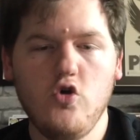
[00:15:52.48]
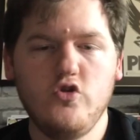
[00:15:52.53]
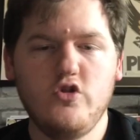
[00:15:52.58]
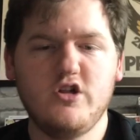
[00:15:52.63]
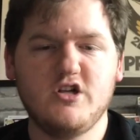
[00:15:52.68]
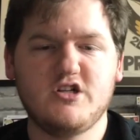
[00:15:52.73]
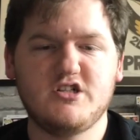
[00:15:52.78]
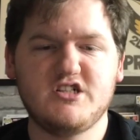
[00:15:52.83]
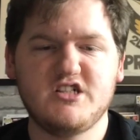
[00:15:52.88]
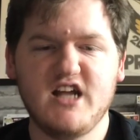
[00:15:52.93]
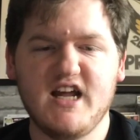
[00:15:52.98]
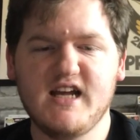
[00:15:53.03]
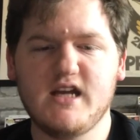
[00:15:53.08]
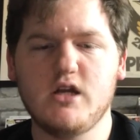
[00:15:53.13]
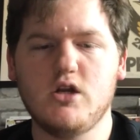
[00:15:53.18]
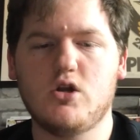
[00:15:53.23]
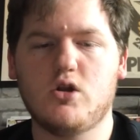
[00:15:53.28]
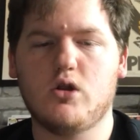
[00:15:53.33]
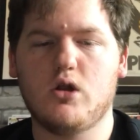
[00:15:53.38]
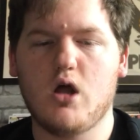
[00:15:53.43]
So the
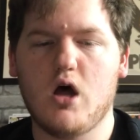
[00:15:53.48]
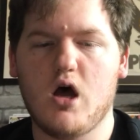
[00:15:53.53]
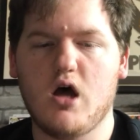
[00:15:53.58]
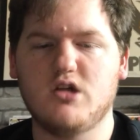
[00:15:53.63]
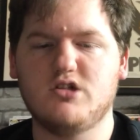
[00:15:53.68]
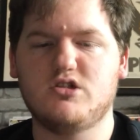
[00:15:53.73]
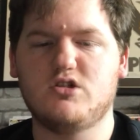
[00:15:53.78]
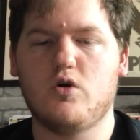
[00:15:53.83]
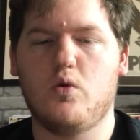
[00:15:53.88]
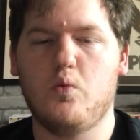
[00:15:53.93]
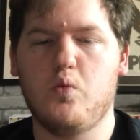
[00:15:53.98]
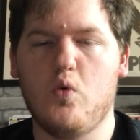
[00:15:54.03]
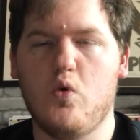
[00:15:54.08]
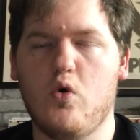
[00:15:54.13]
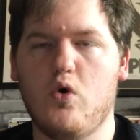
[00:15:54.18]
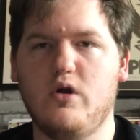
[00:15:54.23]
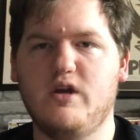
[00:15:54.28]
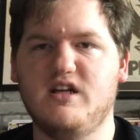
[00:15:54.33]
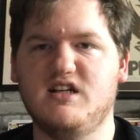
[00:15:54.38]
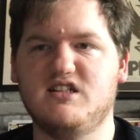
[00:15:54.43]
second last
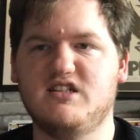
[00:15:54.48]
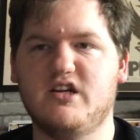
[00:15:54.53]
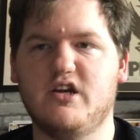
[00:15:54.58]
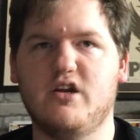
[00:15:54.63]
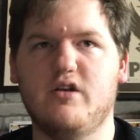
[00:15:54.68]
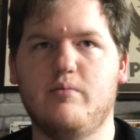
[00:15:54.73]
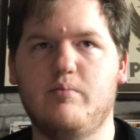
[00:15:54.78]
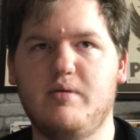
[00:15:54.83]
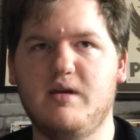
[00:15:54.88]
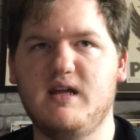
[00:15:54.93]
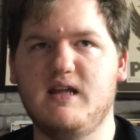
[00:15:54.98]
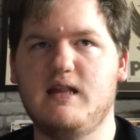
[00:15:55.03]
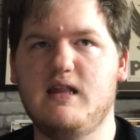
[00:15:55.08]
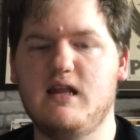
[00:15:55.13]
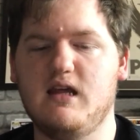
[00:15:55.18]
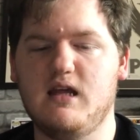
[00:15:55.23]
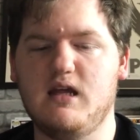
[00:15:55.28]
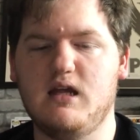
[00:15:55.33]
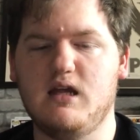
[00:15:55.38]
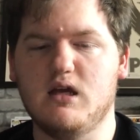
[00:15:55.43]
award is going to be
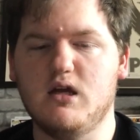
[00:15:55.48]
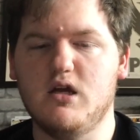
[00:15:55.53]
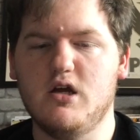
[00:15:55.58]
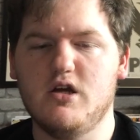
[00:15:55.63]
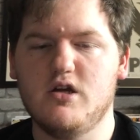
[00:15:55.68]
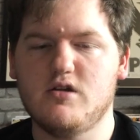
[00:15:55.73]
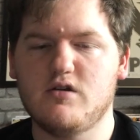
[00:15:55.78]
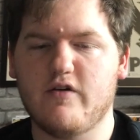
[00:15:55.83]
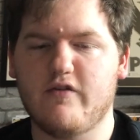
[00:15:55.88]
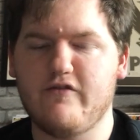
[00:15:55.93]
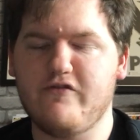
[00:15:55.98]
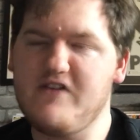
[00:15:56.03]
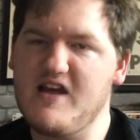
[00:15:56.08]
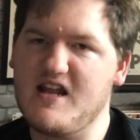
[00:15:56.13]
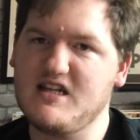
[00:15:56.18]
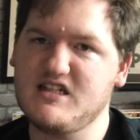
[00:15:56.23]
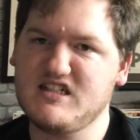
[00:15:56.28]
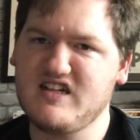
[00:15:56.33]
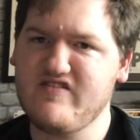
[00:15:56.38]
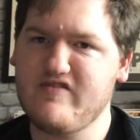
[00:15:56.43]
the
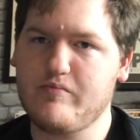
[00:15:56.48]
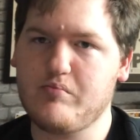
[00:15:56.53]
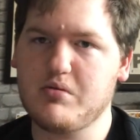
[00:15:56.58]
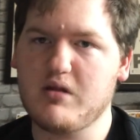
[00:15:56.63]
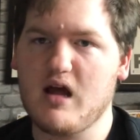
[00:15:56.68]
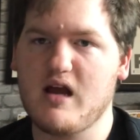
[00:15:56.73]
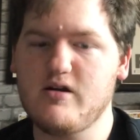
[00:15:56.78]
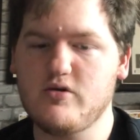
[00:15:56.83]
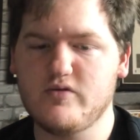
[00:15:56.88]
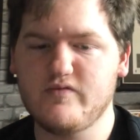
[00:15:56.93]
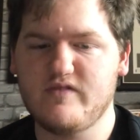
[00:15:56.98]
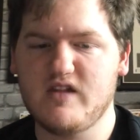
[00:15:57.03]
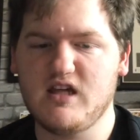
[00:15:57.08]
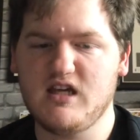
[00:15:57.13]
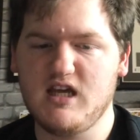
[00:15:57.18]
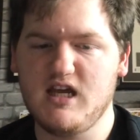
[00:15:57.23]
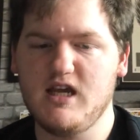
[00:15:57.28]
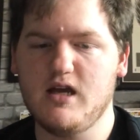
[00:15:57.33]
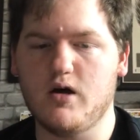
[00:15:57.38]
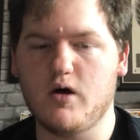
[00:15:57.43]
Defensive Player of the
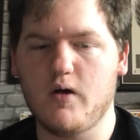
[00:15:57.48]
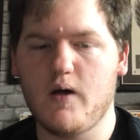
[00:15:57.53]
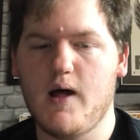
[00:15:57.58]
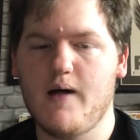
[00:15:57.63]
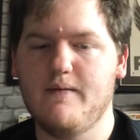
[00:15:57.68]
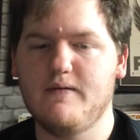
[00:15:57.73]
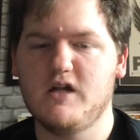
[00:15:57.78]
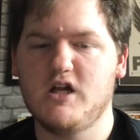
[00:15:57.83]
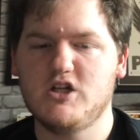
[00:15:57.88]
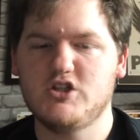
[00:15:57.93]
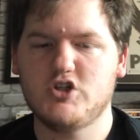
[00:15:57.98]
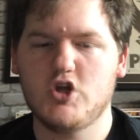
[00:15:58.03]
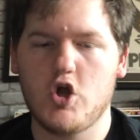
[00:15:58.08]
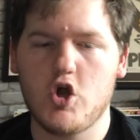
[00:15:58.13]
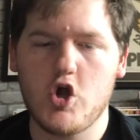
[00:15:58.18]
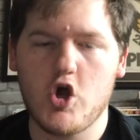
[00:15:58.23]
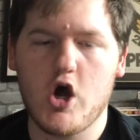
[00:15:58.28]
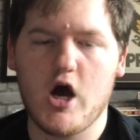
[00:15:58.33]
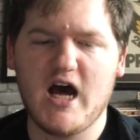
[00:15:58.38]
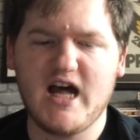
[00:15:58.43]
Year.
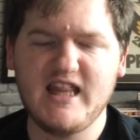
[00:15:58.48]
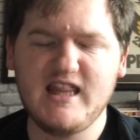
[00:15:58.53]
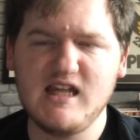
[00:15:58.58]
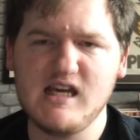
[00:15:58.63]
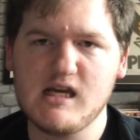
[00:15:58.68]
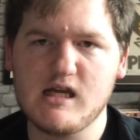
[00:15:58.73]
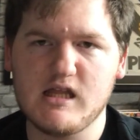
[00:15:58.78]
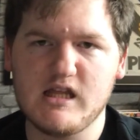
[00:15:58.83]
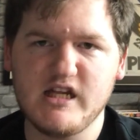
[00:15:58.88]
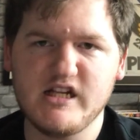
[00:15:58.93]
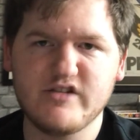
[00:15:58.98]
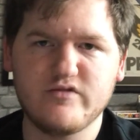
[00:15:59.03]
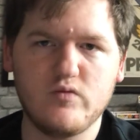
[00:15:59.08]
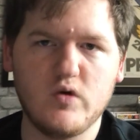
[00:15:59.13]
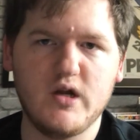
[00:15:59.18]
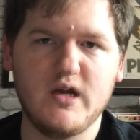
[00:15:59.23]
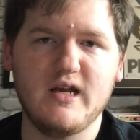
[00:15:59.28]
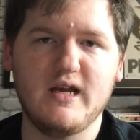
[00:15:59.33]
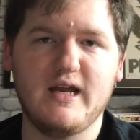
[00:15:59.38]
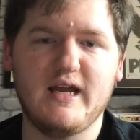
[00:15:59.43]
So I think this
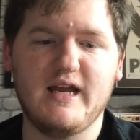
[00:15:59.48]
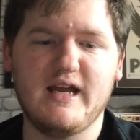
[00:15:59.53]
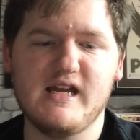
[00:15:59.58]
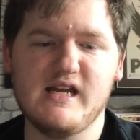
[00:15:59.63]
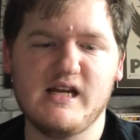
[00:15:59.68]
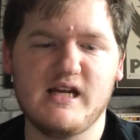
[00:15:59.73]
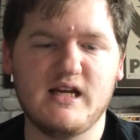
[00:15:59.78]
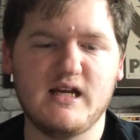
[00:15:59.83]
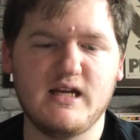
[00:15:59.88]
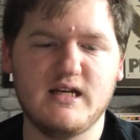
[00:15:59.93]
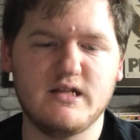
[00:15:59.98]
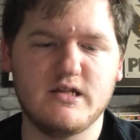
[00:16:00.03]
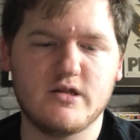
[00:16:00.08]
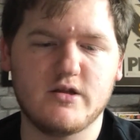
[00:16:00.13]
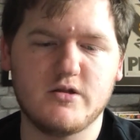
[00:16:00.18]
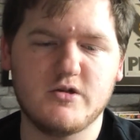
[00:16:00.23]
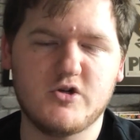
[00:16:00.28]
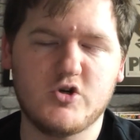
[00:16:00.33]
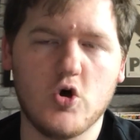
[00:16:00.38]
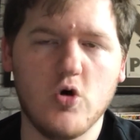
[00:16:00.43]
one,
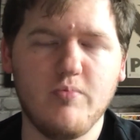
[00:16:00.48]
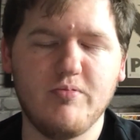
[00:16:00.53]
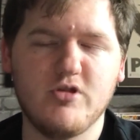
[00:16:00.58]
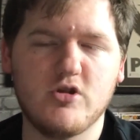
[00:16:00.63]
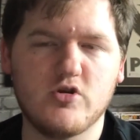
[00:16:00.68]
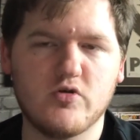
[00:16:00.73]
the top